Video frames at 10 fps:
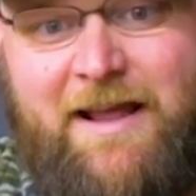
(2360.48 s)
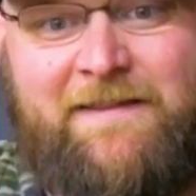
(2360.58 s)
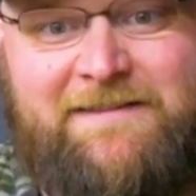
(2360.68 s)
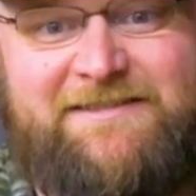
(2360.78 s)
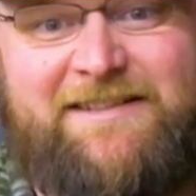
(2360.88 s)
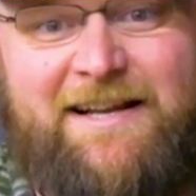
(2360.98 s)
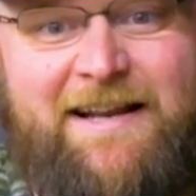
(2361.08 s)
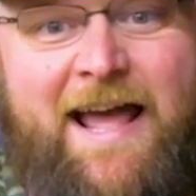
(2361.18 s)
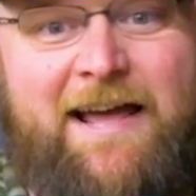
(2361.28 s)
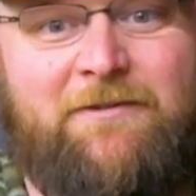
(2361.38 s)
and then sit
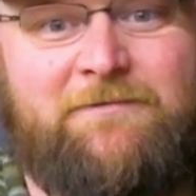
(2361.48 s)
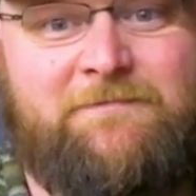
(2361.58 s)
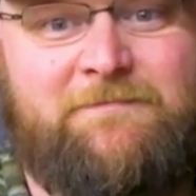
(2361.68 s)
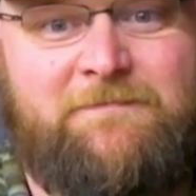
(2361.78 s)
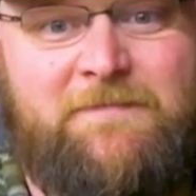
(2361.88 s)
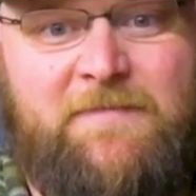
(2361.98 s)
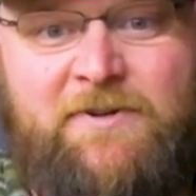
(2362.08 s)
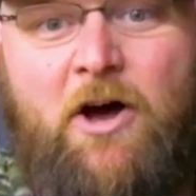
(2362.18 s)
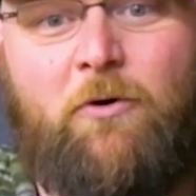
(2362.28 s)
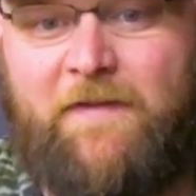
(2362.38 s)
down
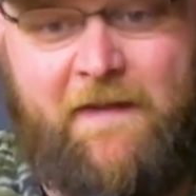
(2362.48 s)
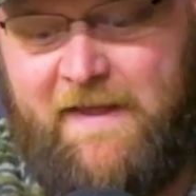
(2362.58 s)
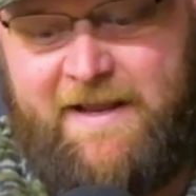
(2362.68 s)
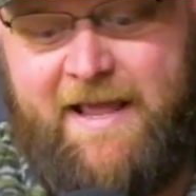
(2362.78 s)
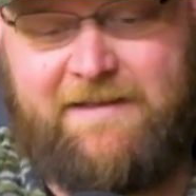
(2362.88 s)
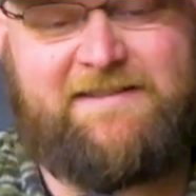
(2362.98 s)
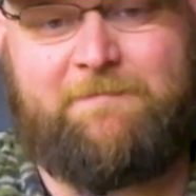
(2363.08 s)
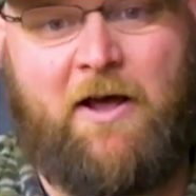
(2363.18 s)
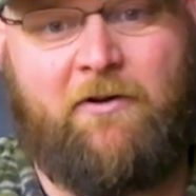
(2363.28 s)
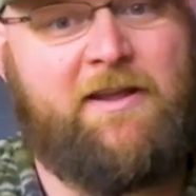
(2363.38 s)
knowing that they can't
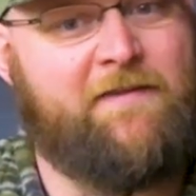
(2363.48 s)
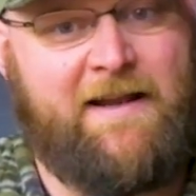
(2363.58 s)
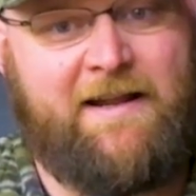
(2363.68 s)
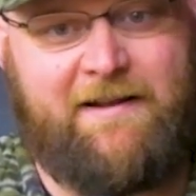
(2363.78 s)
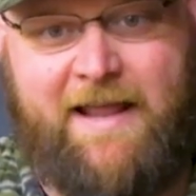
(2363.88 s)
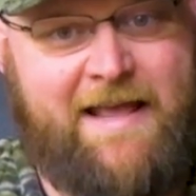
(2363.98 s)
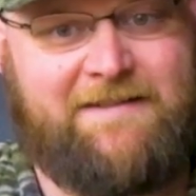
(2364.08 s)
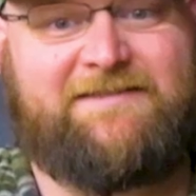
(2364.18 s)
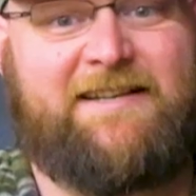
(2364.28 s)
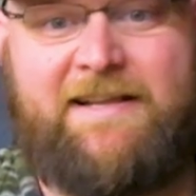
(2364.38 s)
smell you and
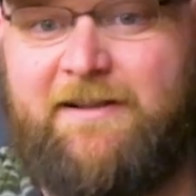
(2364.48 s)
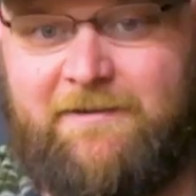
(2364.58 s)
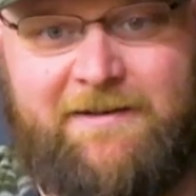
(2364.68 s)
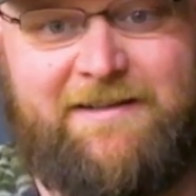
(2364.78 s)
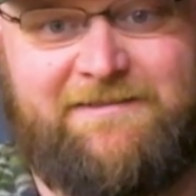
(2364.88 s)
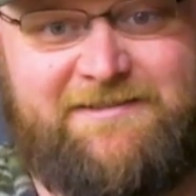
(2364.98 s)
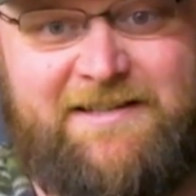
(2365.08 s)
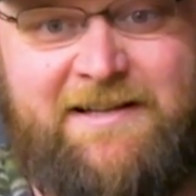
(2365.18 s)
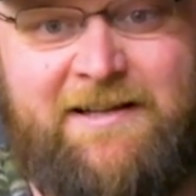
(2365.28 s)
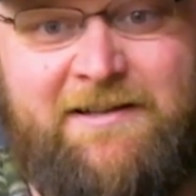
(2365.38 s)
can't see you or didn't
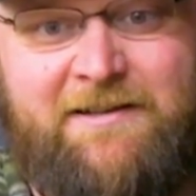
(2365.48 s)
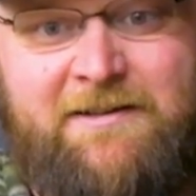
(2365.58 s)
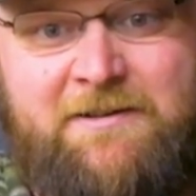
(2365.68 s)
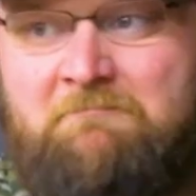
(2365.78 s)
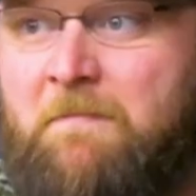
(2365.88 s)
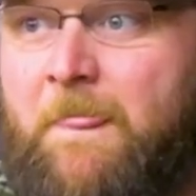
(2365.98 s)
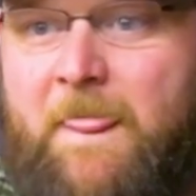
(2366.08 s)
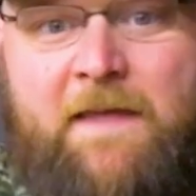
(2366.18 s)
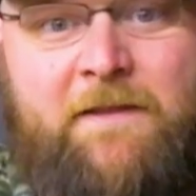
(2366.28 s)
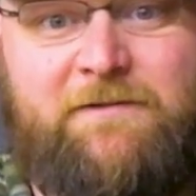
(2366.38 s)
see you.
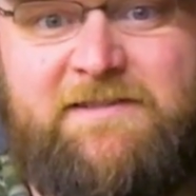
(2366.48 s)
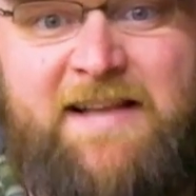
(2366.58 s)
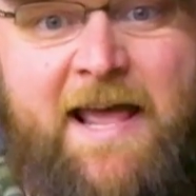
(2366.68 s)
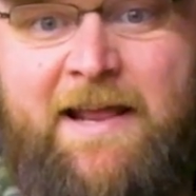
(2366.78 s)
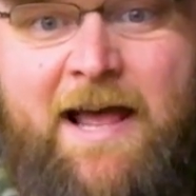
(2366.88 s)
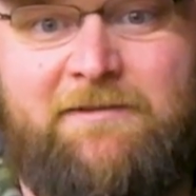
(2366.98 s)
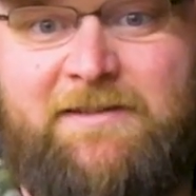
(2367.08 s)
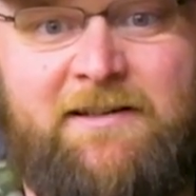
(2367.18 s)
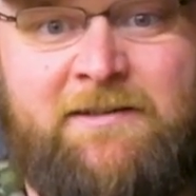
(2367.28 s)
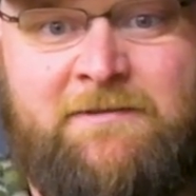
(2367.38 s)
And they'll just hang out
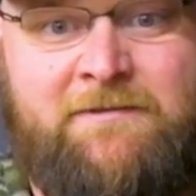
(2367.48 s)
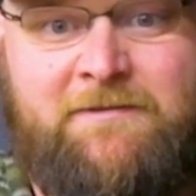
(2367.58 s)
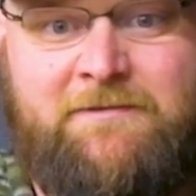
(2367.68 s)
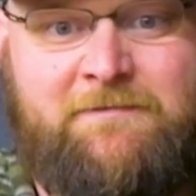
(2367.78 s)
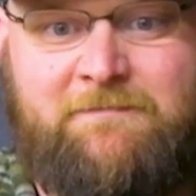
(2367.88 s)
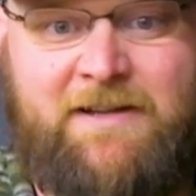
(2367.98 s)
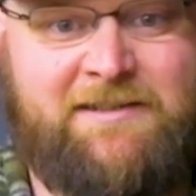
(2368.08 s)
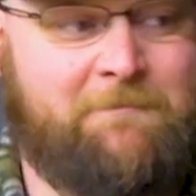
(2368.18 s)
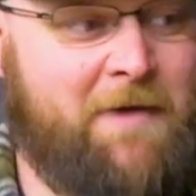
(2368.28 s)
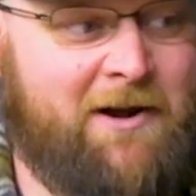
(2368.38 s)
there.
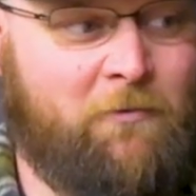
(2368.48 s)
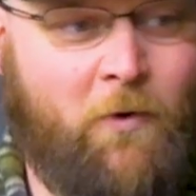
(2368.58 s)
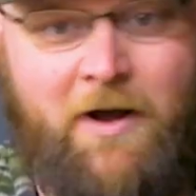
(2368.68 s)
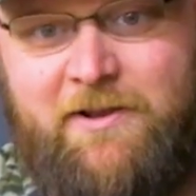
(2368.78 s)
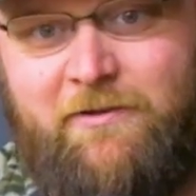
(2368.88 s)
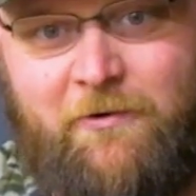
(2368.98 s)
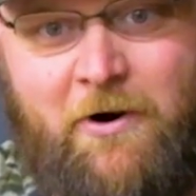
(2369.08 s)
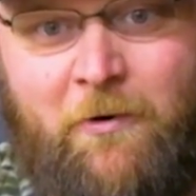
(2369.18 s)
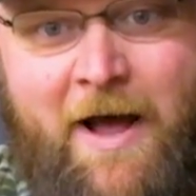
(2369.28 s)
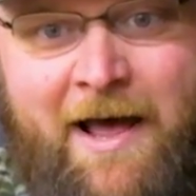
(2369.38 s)
Doesn't matter what you
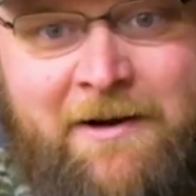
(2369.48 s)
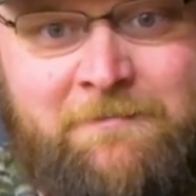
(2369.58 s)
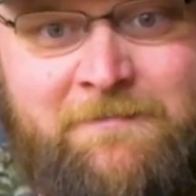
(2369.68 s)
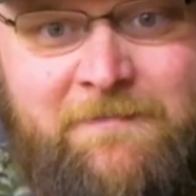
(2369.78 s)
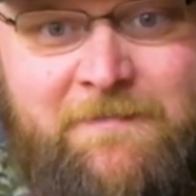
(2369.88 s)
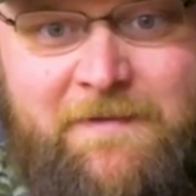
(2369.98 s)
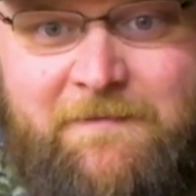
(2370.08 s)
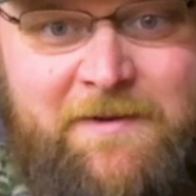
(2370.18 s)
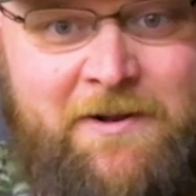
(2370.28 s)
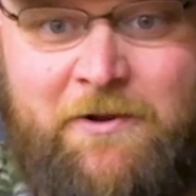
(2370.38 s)
throw at them.
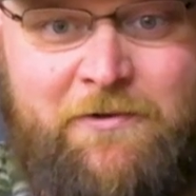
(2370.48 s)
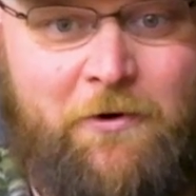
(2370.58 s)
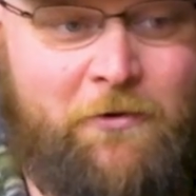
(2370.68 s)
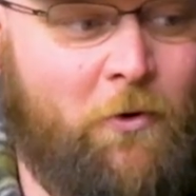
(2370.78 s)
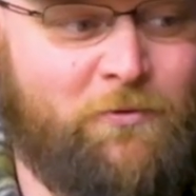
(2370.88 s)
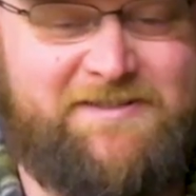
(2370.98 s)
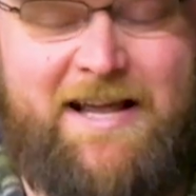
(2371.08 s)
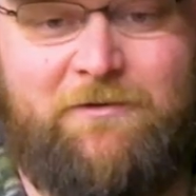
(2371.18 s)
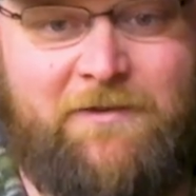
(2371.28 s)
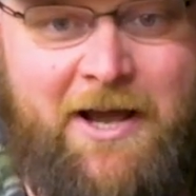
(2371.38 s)
You throw the whole
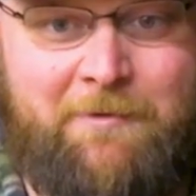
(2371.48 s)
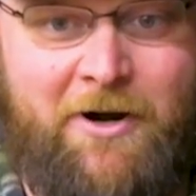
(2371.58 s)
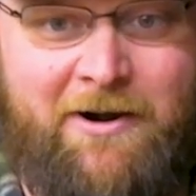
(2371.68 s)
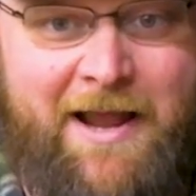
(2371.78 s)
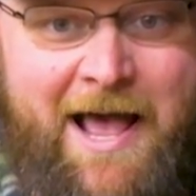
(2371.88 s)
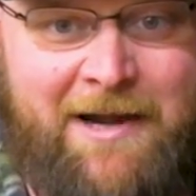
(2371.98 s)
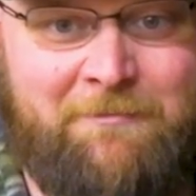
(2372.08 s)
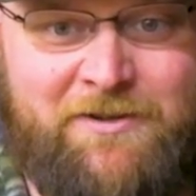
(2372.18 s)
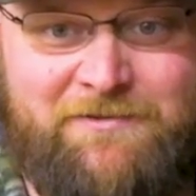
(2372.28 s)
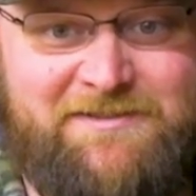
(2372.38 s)
sound library at
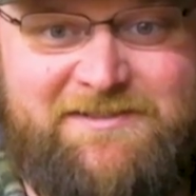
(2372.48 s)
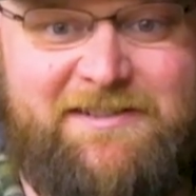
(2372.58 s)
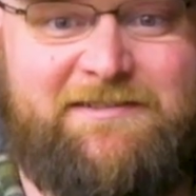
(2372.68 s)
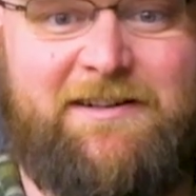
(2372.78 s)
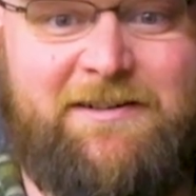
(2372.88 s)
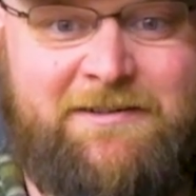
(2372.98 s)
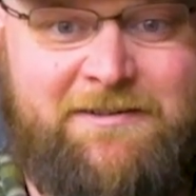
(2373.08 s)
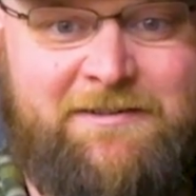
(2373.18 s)
them, they'll just sit there.